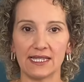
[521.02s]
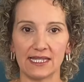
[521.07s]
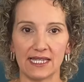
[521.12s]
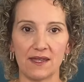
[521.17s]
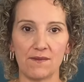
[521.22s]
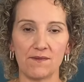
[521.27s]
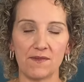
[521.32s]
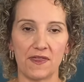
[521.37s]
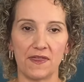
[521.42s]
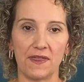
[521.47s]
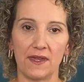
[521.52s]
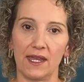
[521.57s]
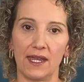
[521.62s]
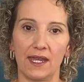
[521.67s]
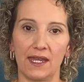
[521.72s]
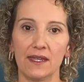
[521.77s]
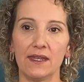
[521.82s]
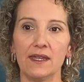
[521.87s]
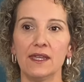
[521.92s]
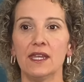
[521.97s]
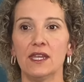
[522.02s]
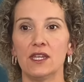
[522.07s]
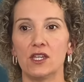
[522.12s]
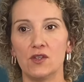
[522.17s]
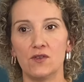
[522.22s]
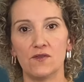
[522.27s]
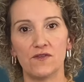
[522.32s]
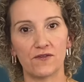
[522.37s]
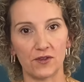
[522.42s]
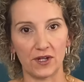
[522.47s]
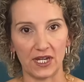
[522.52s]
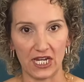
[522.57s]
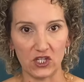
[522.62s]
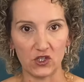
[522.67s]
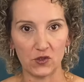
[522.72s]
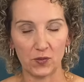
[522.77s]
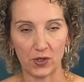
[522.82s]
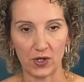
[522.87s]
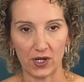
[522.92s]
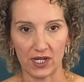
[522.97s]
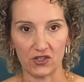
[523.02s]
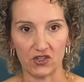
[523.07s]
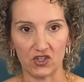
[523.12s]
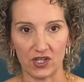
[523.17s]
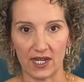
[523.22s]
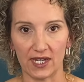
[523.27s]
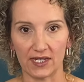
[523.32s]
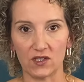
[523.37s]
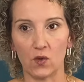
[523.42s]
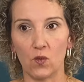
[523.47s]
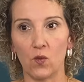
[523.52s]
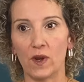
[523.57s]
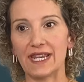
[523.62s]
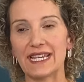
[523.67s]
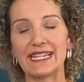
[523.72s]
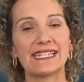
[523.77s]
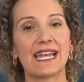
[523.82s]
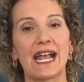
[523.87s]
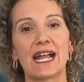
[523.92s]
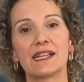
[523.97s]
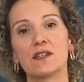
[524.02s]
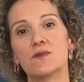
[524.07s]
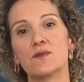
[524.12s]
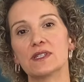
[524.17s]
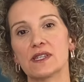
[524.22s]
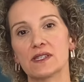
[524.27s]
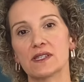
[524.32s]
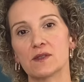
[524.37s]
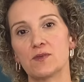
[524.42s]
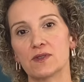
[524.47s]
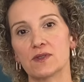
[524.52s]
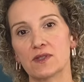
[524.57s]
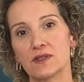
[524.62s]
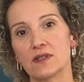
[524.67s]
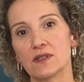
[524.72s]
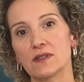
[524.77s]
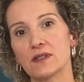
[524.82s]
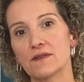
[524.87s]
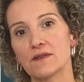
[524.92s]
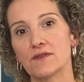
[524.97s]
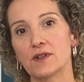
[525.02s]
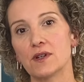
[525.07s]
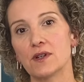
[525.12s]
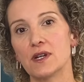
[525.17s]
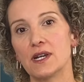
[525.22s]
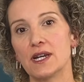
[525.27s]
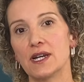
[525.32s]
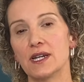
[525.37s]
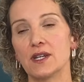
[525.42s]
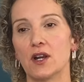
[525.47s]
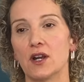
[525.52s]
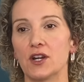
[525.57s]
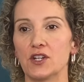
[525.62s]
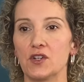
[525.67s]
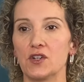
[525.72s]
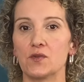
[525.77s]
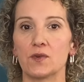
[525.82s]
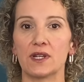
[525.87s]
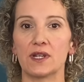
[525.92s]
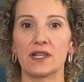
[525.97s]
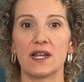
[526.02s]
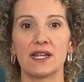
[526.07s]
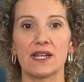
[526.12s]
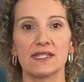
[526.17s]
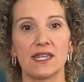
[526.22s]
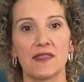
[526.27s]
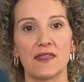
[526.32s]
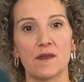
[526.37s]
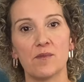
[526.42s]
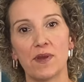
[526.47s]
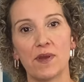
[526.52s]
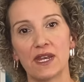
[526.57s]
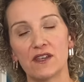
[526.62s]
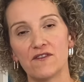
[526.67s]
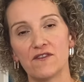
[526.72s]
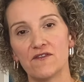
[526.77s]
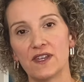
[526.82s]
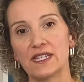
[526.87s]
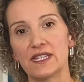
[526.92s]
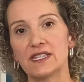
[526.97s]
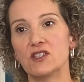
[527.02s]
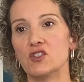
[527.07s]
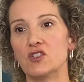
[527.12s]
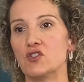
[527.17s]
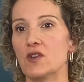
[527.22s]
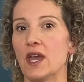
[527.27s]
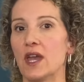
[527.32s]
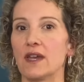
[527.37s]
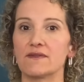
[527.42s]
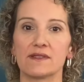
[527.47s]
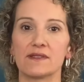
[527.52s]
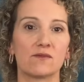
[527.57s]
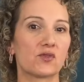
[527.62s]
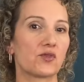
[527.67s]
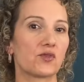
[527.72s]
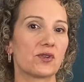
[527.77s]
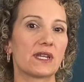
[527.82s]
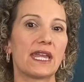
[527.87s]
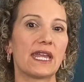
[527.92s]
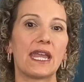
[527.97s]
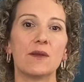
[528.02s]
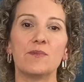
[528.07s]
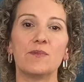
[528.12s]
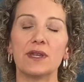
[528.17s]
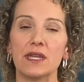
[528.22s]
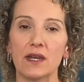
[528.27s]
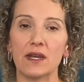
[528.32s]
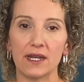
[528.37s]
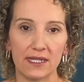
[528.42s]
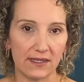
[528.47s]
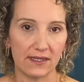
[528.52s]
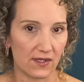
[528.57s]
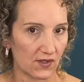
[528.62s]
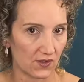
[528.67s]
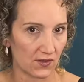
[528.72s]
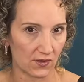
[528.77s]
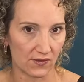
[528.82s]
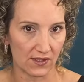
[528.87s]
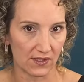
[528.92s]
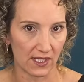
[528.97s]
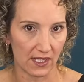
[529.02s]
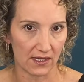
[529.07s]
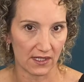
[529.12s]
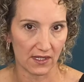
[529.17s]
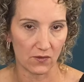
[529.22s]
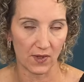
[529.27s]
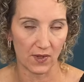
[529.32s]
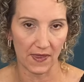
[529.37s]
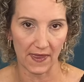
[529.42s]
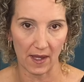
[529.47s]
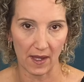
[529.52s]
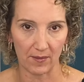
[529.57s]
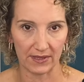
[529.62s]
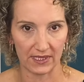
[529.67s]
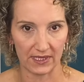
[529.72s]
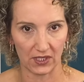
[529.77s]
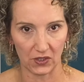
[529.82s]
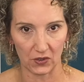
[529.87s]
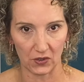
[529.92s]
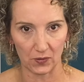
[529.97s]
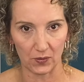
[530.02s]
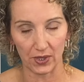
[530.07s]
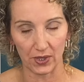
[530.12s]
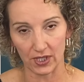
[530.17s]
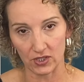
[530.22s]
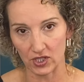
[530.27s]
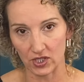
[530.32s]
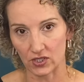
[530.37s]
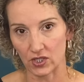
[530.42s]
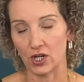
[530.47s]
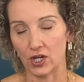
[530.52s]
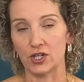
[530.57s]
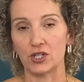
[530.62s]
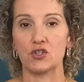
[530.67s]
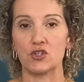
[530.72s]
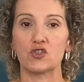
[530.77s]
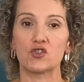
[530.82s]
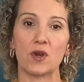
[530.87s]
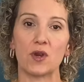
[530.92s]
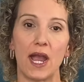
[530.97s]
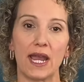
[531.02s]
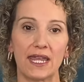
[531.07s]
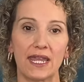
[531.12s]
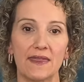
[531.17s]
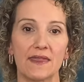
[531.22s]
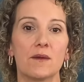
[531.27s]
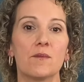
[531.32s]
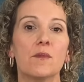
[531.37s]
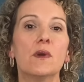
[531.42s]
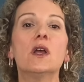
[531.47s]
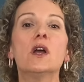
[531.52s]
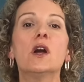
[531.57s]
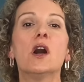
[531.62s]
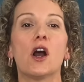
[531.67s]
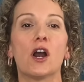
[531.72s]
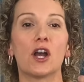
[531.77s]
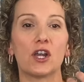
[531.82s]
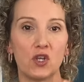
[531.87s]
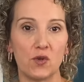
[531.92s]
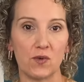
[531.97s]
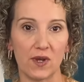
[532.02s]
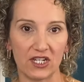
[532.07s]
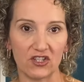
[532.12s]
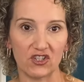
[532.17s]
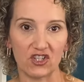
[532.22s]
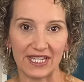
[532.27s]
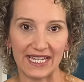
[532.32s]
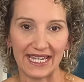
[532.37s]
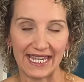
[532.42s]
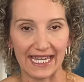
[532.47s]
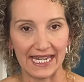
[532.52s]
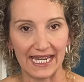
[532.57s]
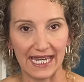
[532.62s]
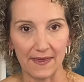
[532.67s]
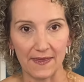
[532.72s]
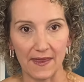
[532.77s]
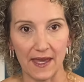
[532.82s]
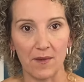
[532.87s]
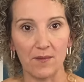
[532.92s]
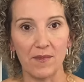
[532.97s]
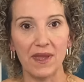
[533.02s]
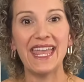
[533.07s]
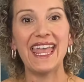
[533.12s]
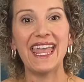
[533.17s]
same thing, you for each project, what exactly was it supposed to deliver on? Are you realizing the benefits? Did you have some sort of KPIs associated with that particular project? Are you tracking them? Are you actually hitting them?